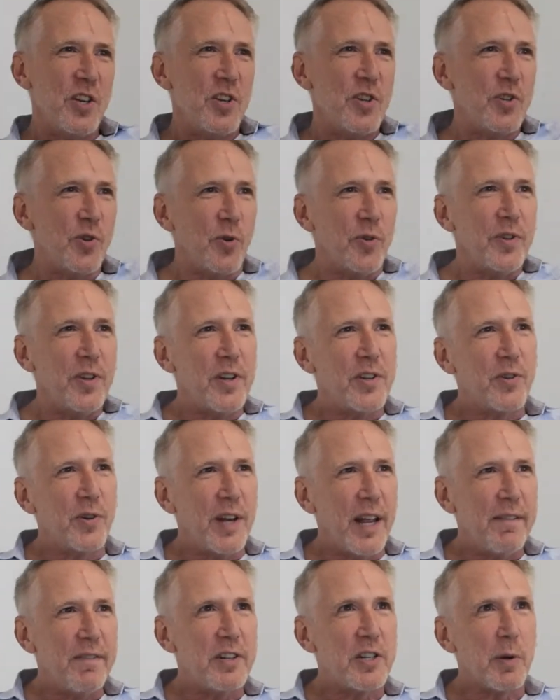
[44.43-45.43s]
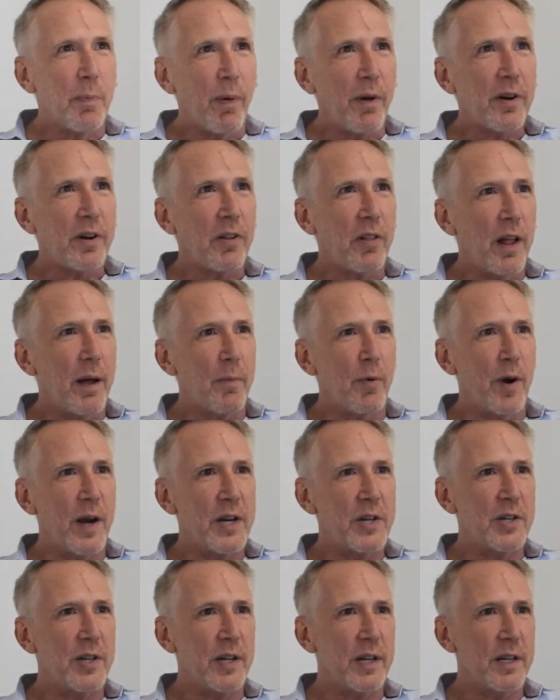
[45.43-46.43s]
So David, supplier
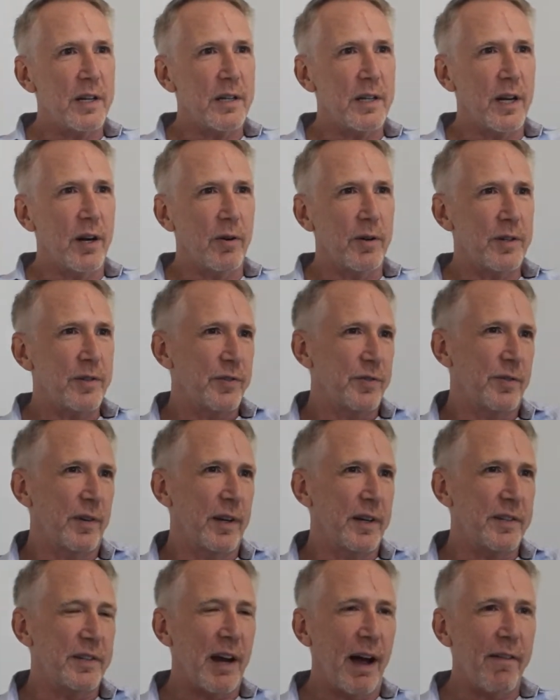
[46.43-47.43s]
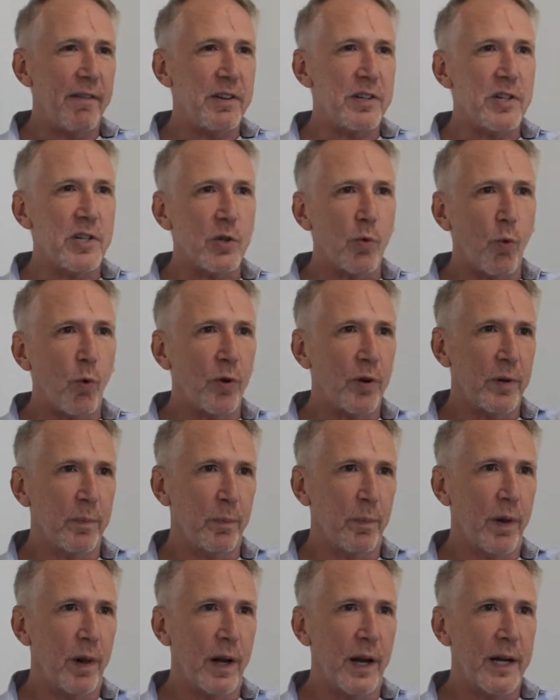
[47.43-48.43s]
collaboration, it's obvious as the word
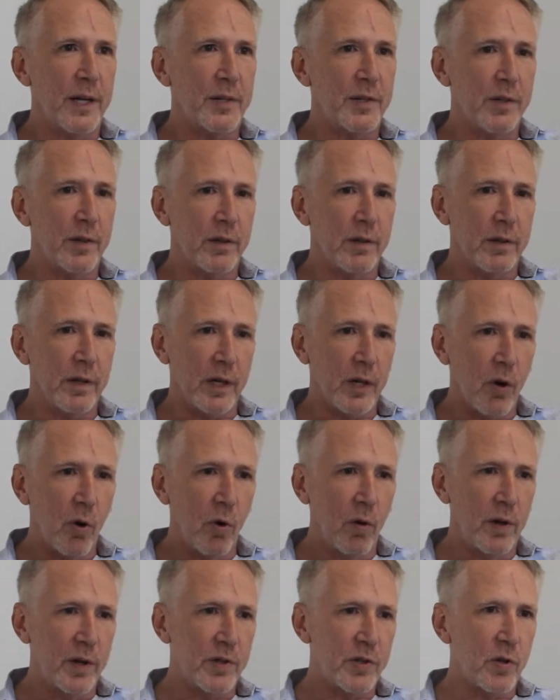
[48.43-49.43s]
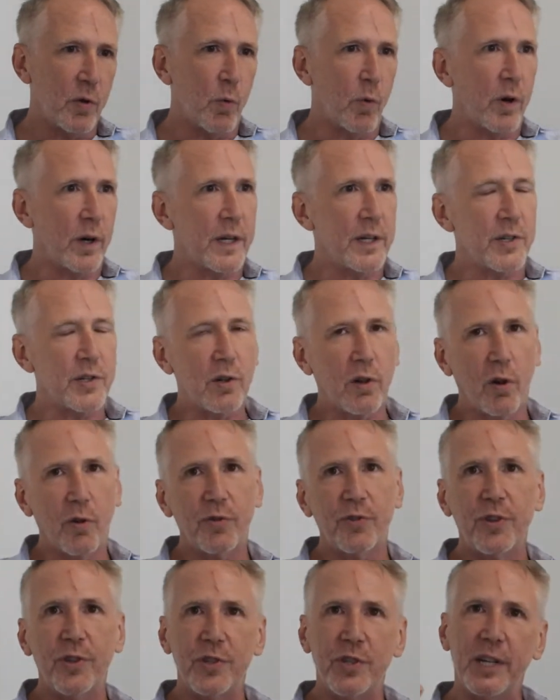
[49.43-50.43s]
implies. The goal is to work as
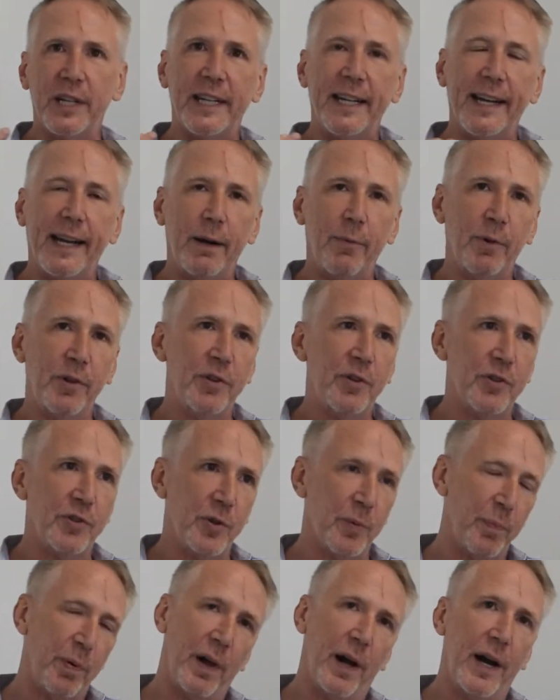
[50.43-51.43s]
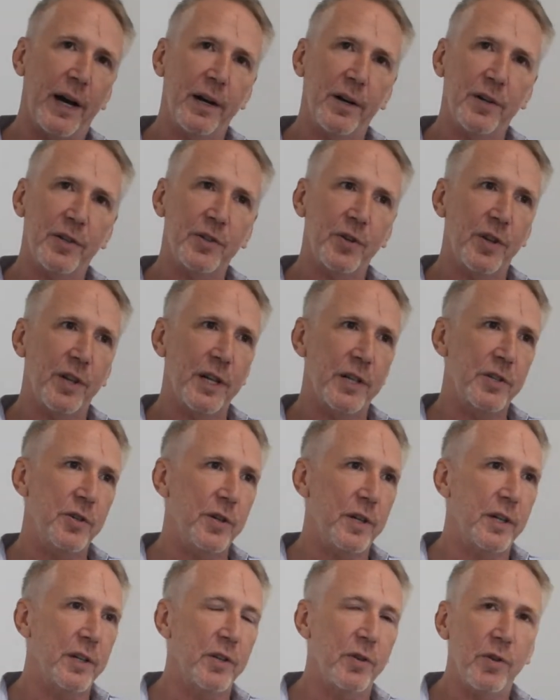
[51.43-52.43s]
closely as you can with your supplier so that
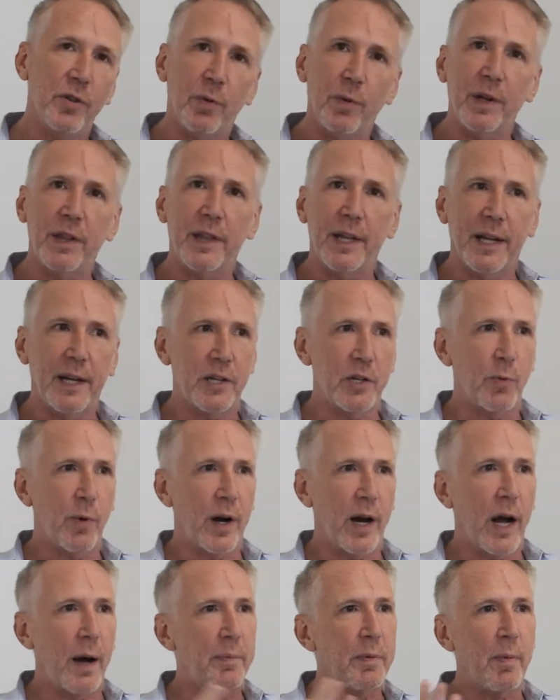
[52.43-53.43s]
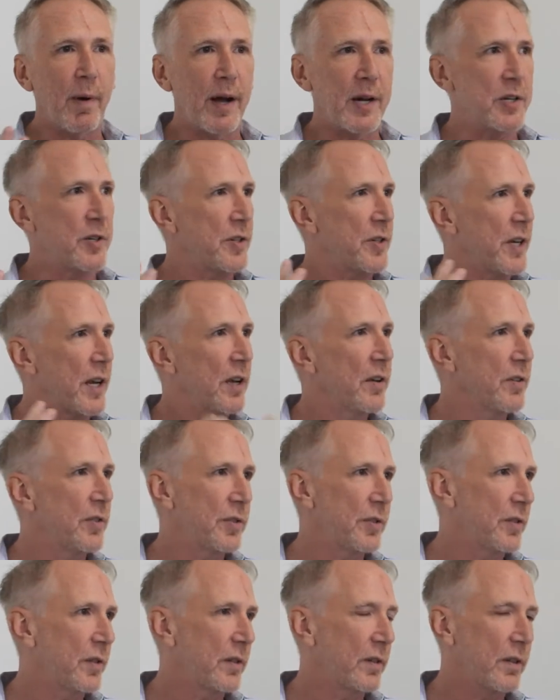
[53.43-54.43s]
you can do three things. You want to optimize your
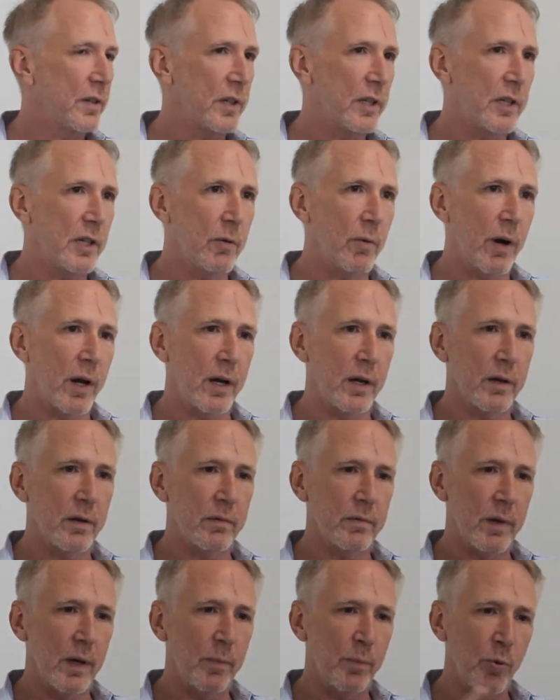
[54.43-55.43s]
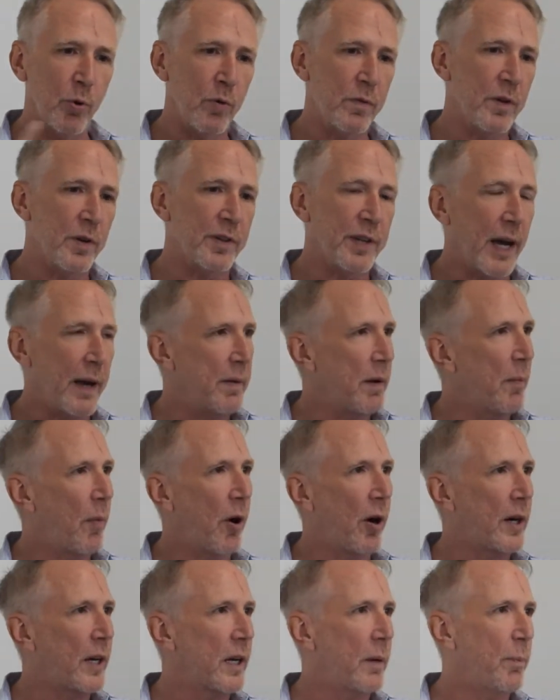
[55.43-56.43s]
sales, you want to improve your time to
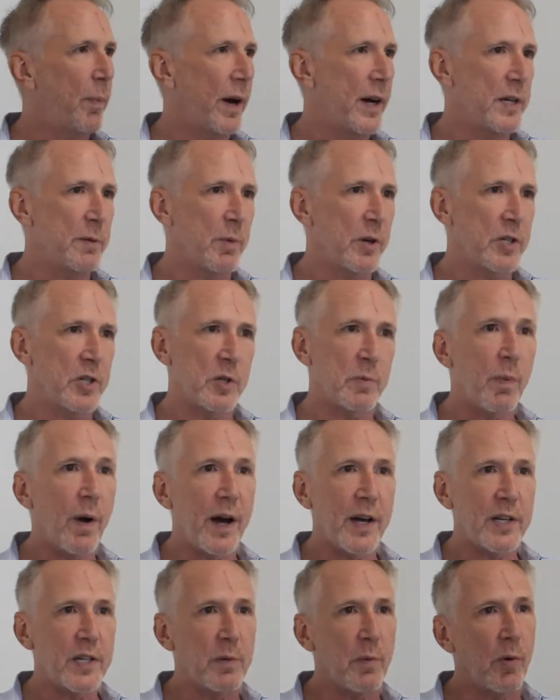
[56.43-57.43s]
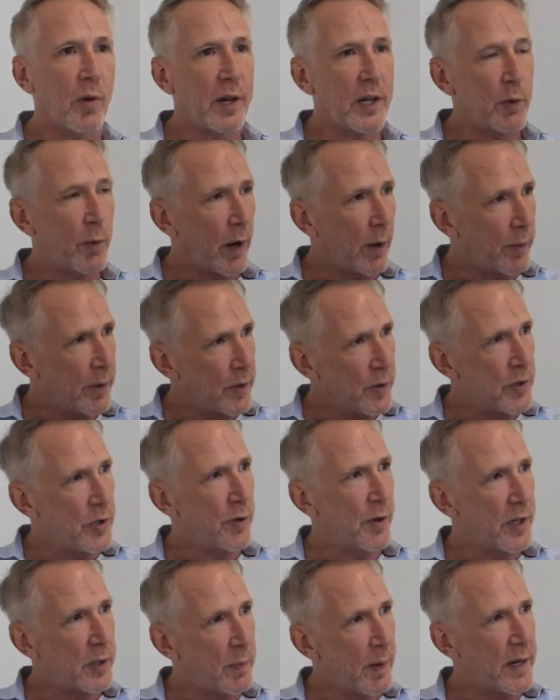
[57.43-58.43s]
market by as much as possible, and you want to reduce
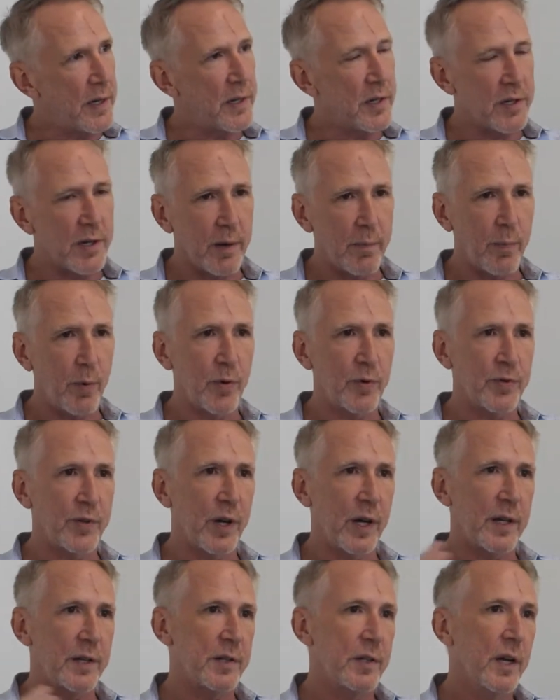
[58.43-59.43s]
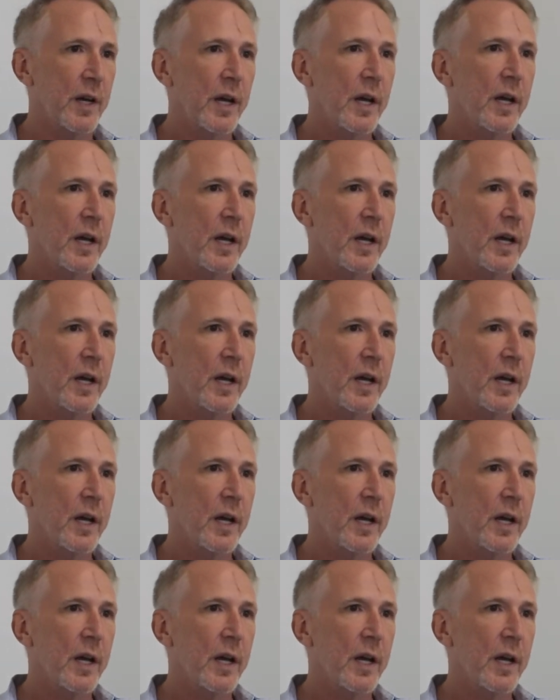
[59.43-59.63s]
your expenses on both sides.